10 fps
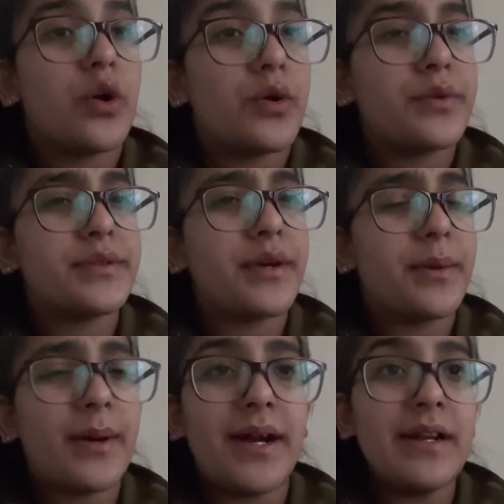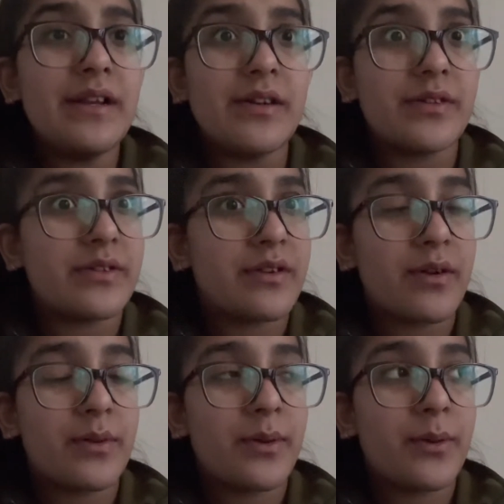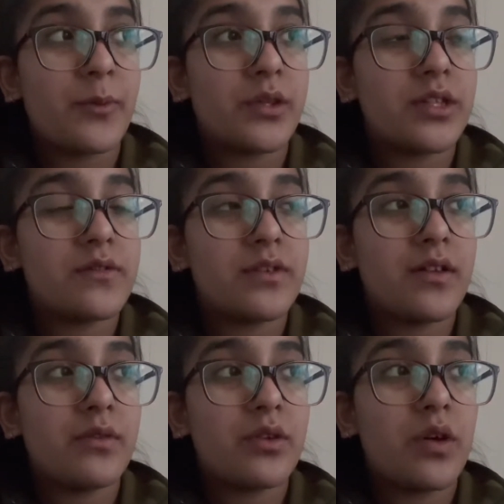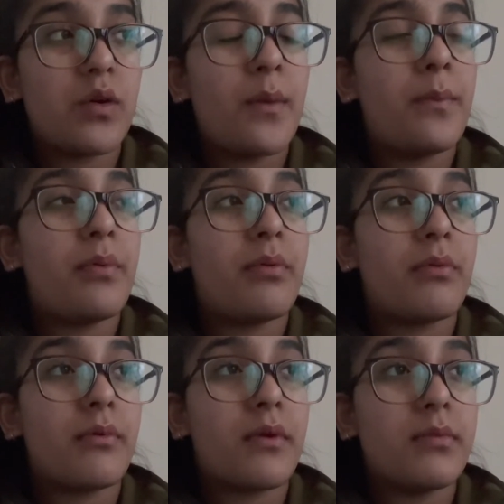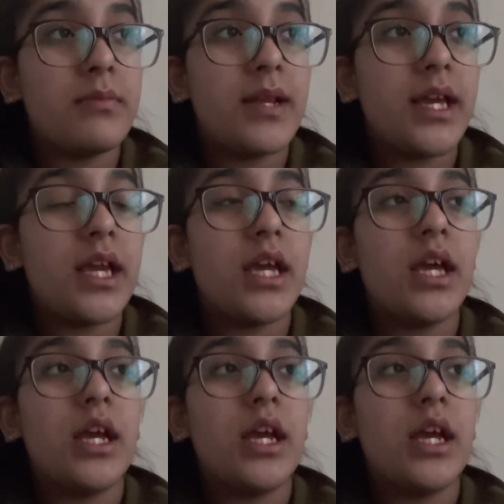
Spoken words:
also I do not know when this video will go up, probably